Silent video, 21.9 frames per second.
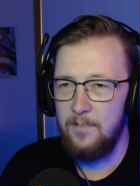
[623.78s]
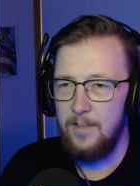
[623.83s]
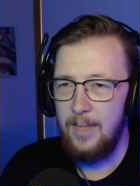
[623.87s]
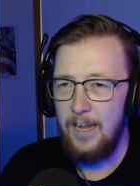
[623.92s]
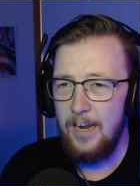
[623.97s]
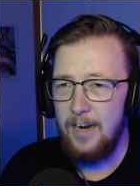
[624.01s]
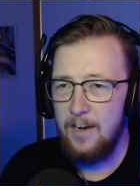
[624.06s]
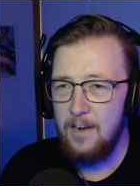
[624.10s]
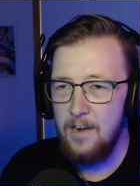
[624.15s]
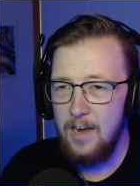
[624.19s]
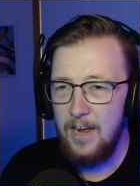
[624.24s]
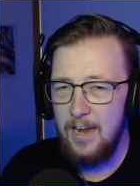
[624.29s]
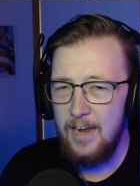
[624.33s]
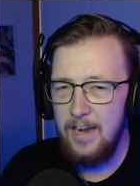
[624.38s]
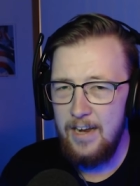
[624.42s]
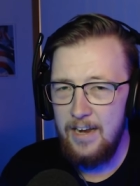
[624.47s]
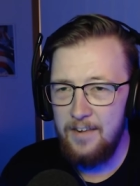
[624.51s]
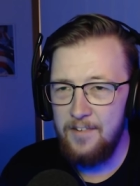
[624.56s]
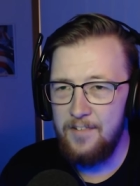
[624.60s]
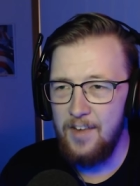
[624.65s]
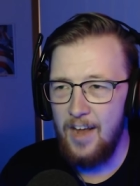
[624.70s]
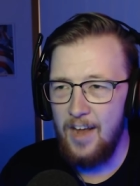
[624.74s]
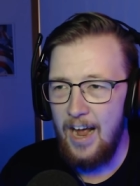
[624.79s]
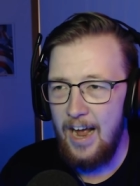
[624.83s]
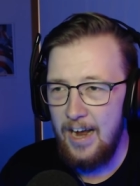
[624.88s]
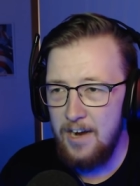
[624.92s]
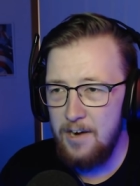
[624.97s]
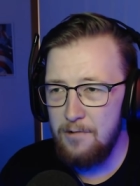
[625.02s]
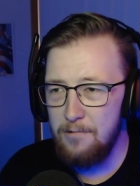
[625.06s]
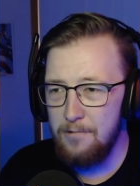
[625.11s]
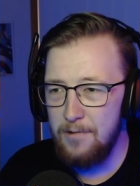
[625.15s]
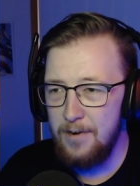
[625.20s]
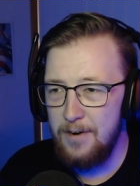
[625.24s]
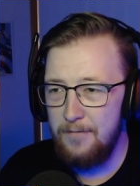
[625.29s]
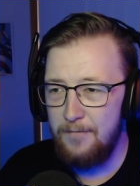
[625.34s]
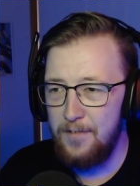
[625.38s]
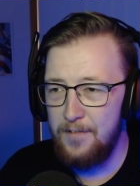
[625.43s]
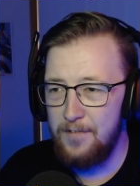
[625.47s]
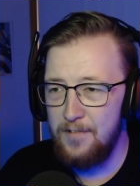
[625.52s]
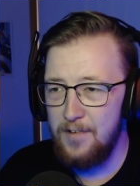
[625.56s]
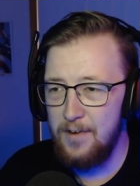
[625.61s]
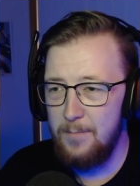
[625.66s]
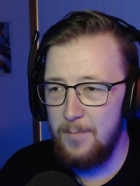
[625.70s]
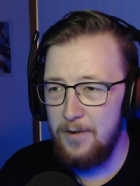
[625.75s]
That guy is angry for
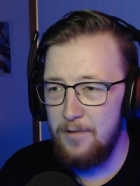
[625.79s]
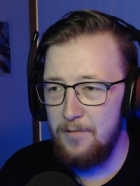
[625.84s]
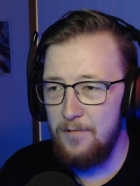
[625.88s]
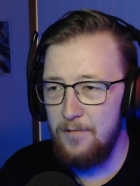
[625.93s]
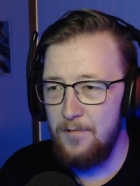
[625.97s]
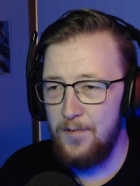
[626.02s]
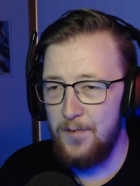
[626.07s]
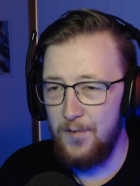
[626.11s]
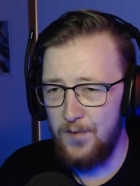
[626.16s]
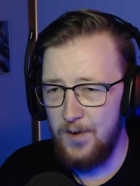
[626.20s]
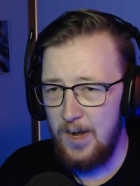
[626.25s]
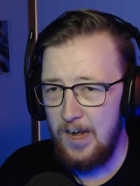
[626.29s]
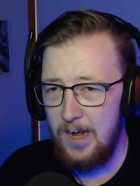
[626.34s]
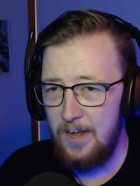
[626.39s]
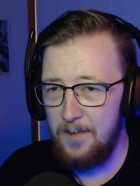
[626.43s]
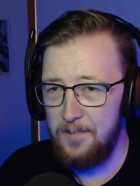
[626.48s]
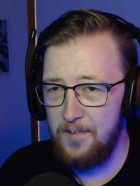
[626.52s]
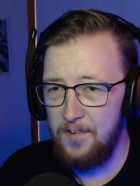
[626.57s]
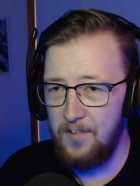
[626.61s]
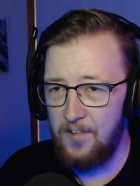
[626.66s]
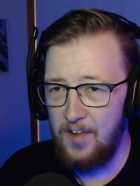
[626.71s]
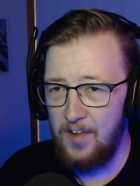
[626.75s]
someone who styles his